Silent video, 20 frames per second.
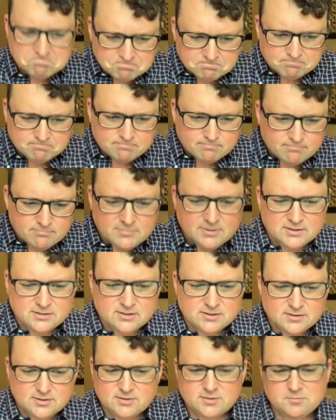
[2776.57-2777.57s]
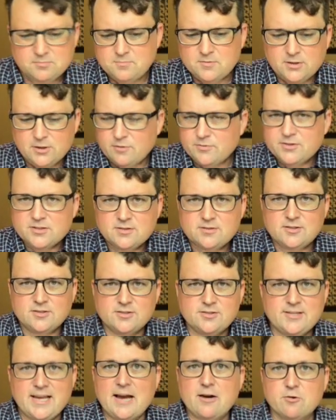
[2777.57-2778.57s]
This is, you know, this
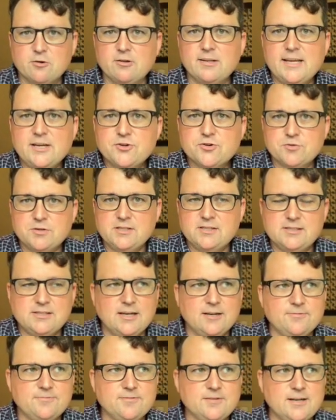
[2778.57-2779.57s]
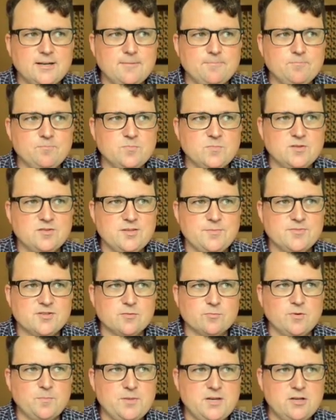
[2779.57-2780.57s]
sacral entry stuff seems to
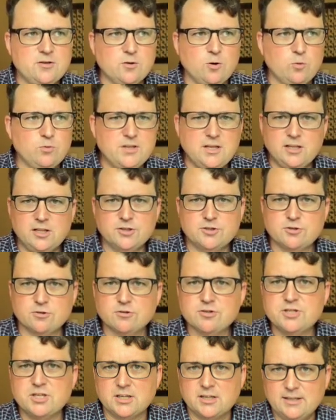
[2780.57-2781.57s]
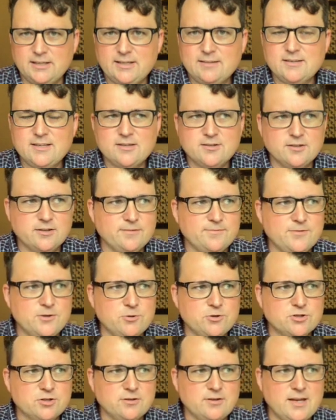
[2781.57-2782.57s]
repeat only liturgically into the
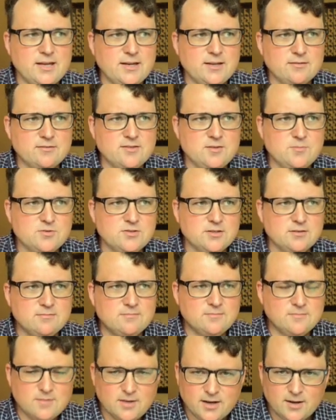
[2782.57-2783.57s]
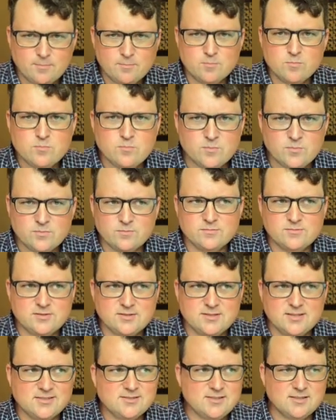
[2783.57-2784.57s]
future, and it seems to
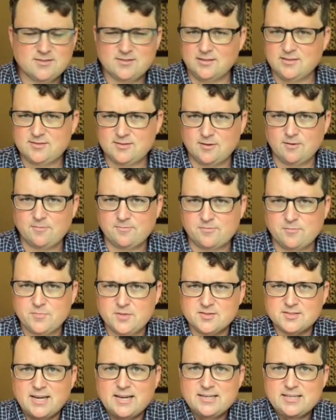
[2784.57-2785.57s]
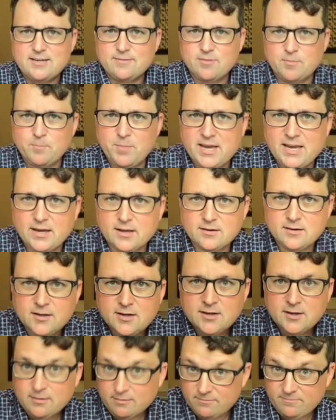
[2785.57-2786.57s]
distance itself from this idea of the ban
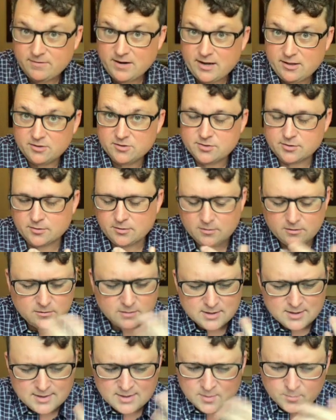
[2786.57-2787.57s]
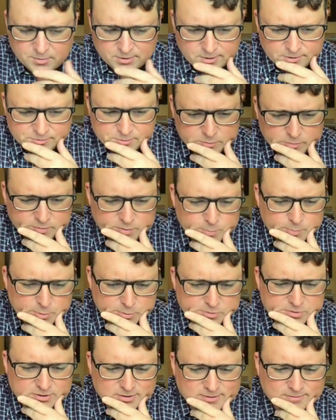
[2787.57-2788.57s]
of violence at all, but also of the
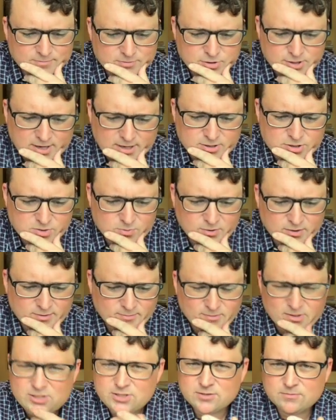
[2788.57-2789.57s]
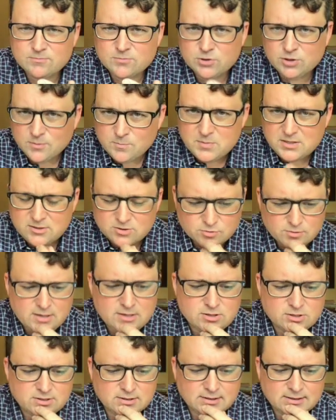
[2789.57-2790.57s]
person of Joshua, which should be
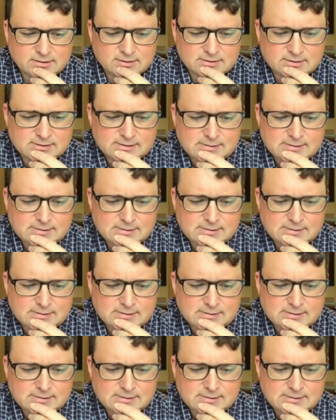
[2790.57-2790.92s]
strange to us.